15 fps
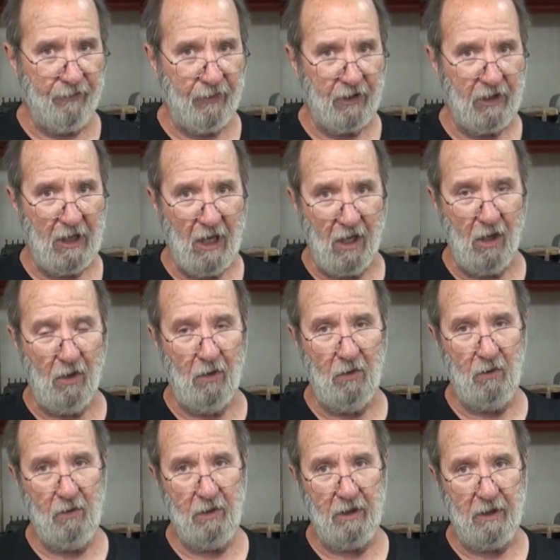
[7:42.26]
the
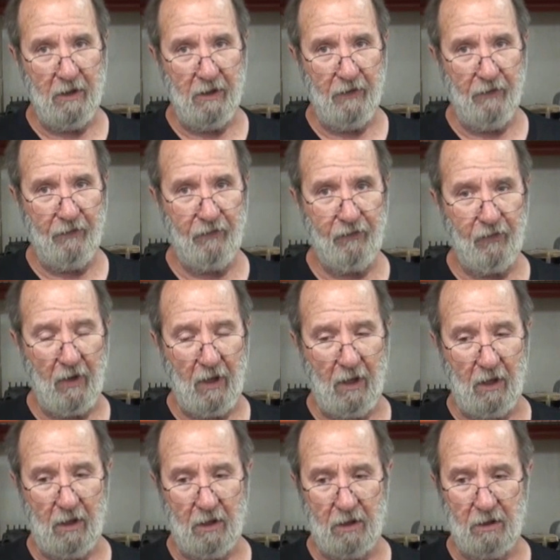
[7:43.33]
yellow is
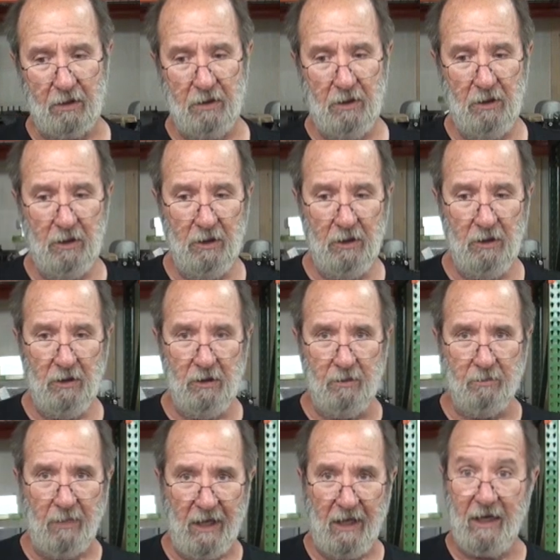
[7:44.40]
uh,
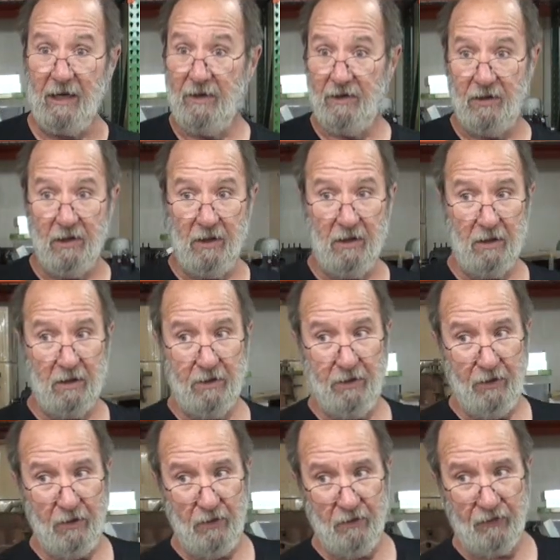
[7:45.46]
made to
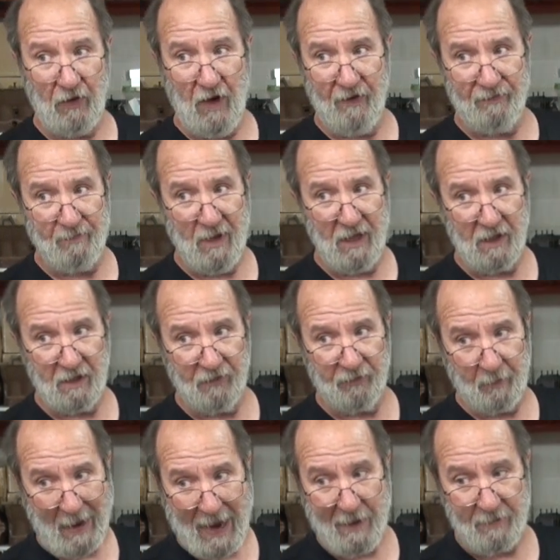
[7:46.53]
do soft
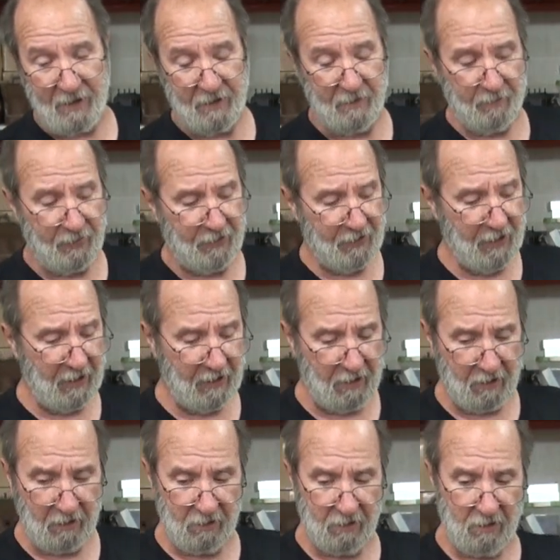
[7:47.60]
metals, Babbitt in
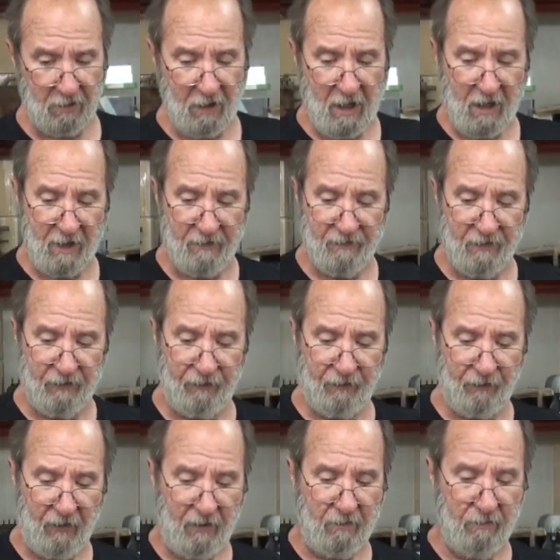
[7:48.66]
particular. A lot of
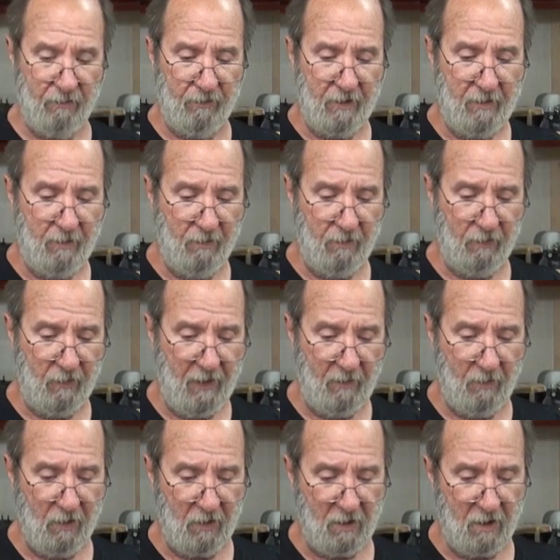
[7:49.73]
us that re,
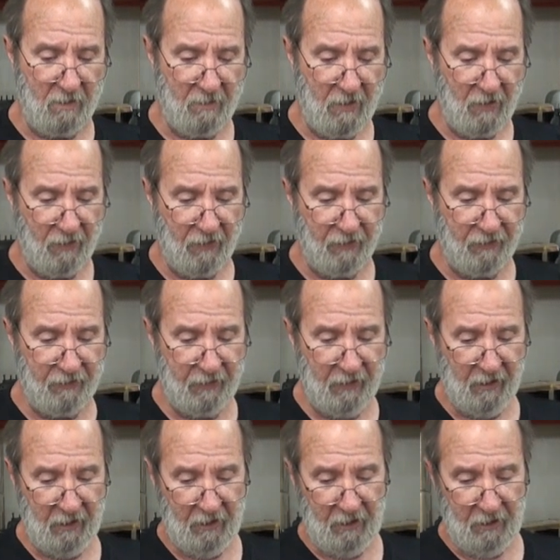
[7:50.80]
that work on motors
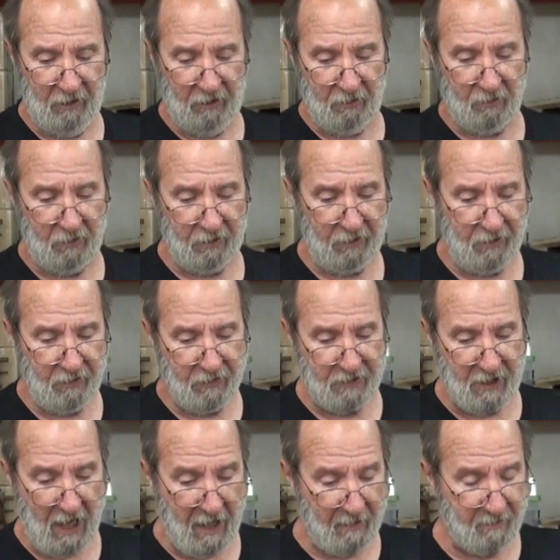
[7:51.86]
will
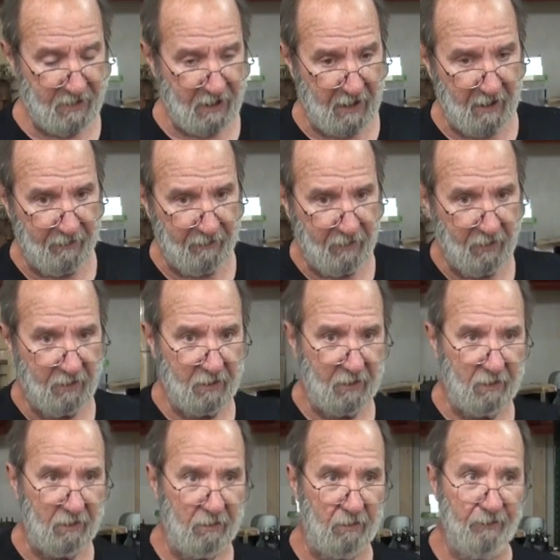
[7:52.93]
use Time Saver
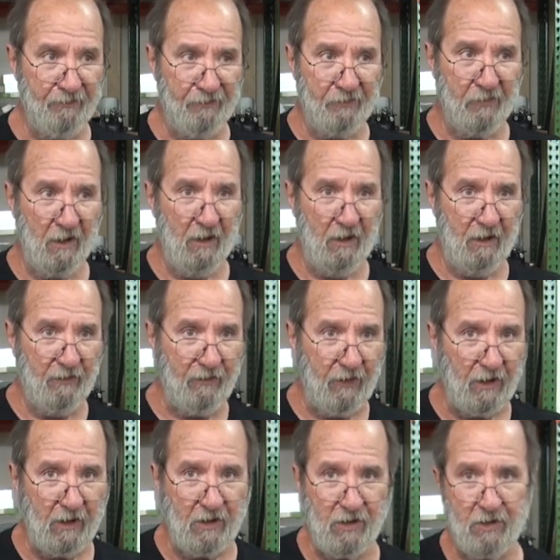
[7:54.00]
to
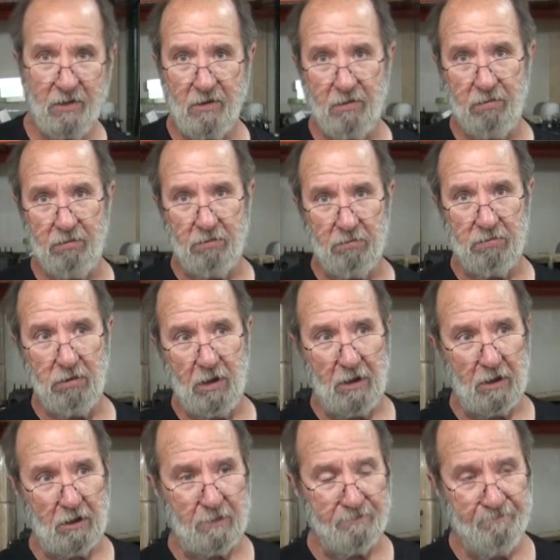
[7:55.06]
finish
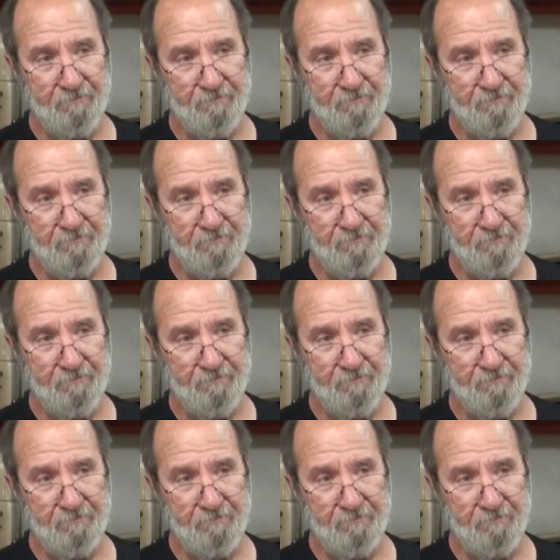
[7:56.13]
uh,